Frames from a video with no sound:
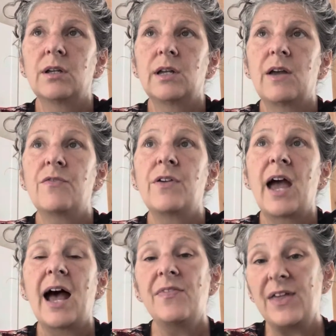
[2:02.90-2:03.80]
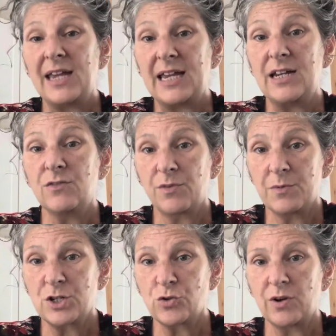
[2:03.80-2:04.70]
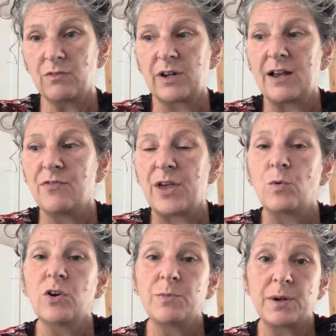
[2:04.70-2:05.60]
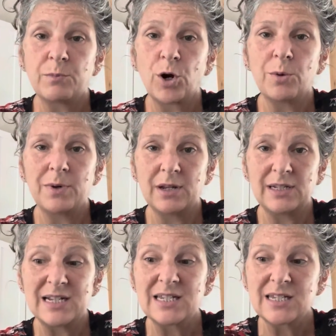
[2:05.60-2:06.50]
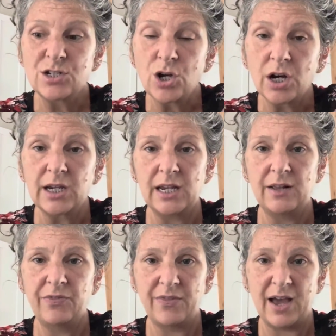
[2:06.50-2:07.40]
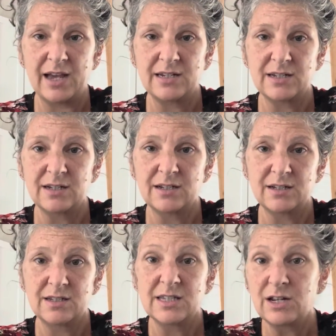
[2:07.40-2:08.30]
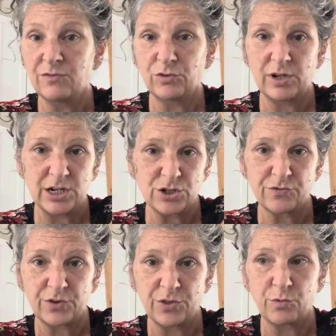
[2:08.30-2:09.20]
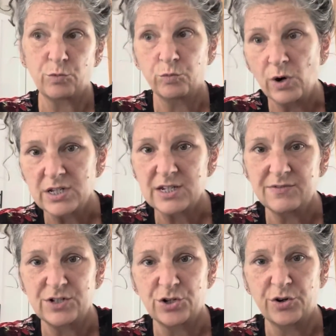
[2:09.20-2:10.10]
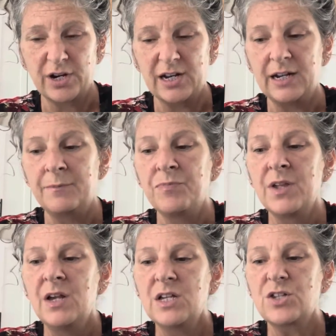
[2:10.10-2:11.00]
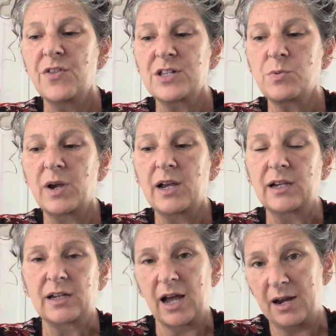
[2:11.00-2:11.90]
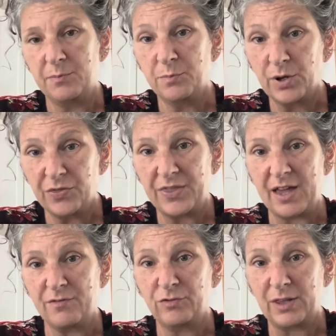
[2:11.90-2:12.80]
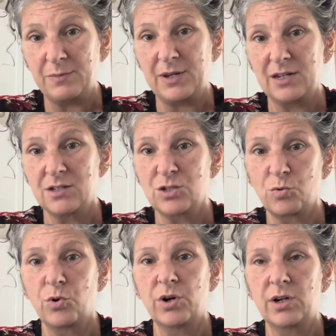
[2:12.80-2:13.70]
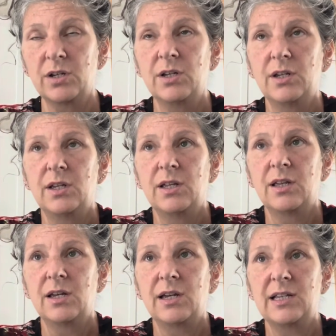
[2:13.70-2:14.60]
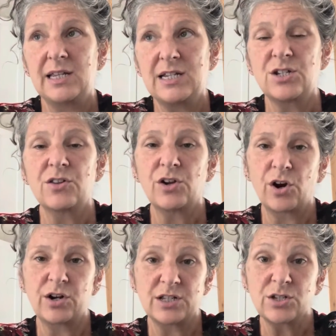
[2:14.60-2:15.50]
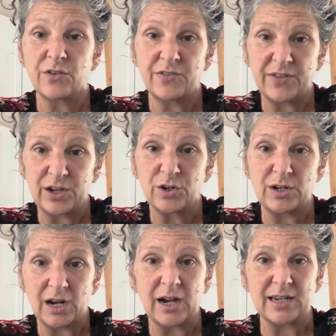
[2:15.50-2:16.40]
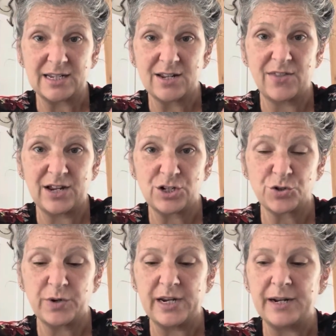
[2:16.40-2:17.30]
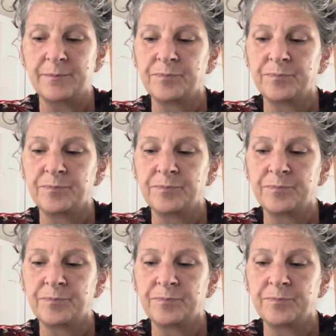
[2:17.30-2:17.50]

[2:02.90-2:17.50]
had they eaten from the tree of life, they would have been permanently stuck in that sinful nature for the rest of eternity. So that's why God put that flaming sword at the east of the garden, so that they could not get to that tree.